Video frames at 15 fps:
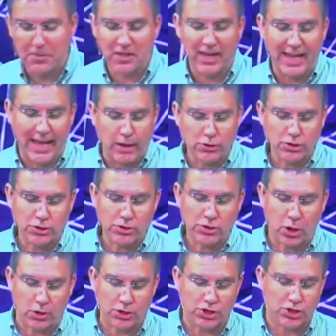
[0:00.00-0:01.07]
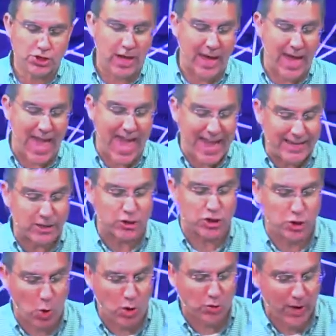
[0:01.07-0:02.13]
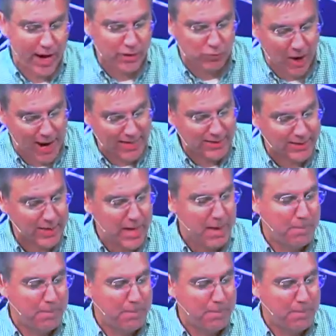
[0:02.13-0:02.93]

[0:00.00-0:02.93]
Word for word: the Laotians are ate short grained rice,